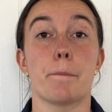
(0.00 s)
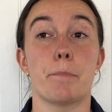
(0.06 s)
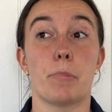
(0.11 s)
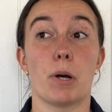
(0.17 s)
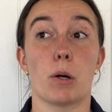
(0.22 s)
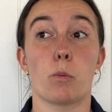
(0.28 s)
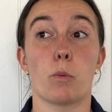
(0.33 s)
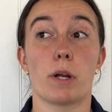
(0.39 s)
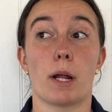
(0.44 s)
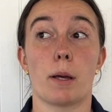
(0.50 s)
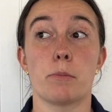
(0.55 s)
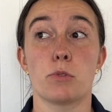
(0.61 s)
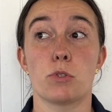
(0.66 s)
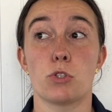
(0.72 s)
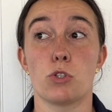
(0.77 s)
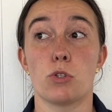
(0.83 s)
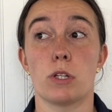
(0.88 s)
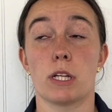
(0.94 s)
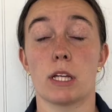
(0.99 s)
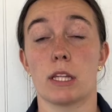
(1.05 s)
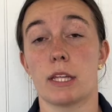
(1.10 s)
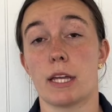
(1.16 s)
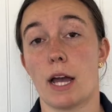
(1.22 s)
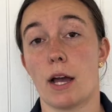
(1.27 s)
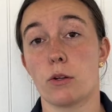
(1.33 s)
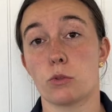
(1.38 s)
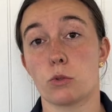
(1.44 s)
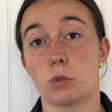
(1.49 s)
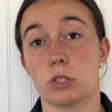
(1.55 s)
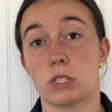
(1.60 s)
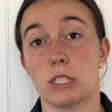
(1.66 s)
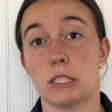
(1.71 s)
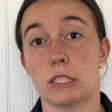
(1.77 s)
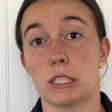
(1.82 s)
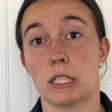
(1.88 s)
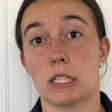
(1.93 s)
But when I'm shooting in the outdoor
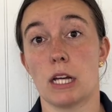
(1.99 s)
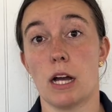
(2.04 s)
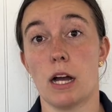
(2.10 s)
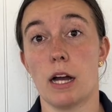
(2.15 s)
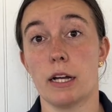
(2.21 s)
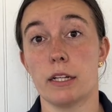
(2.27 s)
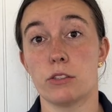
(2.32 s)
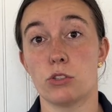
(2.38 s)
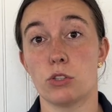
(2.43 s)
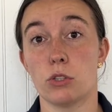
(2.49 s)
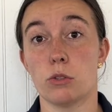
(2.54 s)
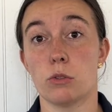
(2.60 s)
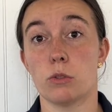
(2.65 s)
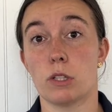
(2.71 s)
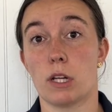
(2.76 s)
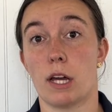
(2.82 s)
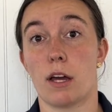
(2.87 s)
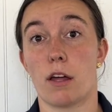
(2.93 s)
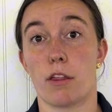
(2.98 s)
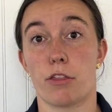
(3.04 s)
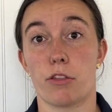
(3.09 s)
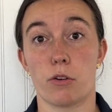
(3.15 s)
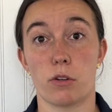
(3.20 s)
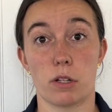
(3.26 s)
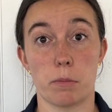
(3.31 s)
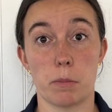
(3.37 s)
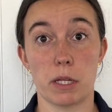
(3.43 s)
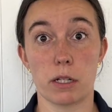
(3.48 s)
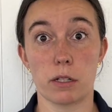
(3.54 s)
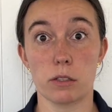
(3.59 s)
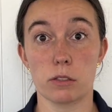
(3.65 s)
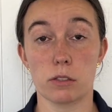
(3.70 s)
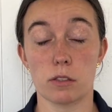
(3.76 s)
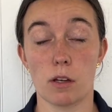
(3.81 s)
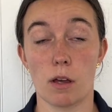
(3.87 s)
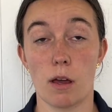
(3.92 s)
season, I tune at 30
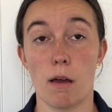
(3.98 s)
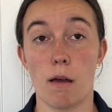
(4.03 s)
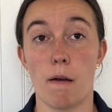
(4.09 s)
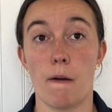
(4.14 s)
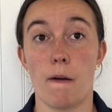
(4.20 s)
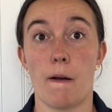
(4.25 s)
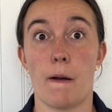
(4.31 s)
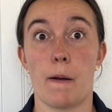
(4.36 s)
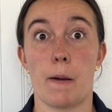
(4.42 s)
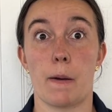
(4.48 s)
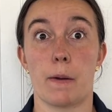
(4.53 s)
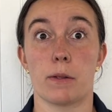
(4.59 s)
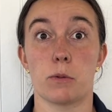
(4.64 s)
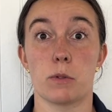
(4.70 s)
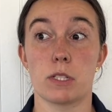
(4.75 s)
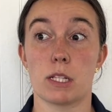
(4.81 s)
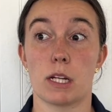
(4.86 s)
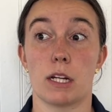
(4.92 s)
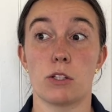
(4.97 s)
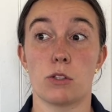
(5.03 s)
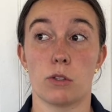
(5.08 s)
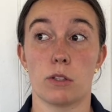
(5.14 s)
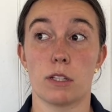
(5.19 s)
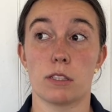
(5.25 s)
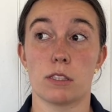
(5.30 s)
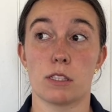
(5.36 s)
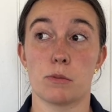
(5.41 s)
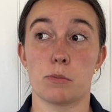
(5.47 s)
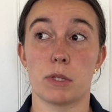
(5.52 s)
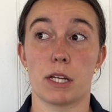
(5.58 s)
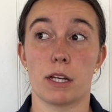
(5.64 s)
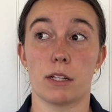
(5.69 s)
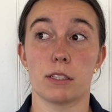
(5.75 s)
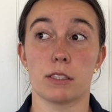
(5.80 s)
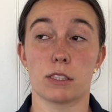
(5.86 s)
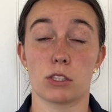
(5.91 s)
meters. The reason I do this is
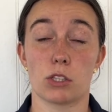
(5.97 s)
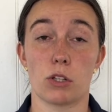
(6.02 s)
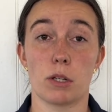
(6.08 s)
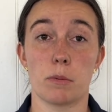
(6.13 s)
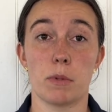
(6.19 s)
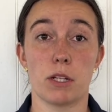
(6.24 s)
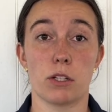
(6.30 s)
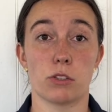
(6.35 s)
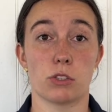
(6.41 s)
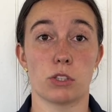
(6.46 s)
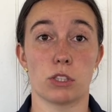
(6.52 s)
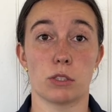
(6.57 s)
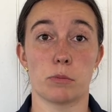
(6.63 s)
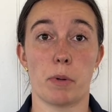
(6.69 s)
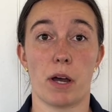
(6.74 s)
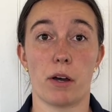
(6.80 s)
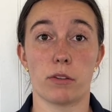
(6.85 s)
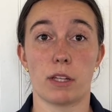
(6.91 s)
because 30 meters is about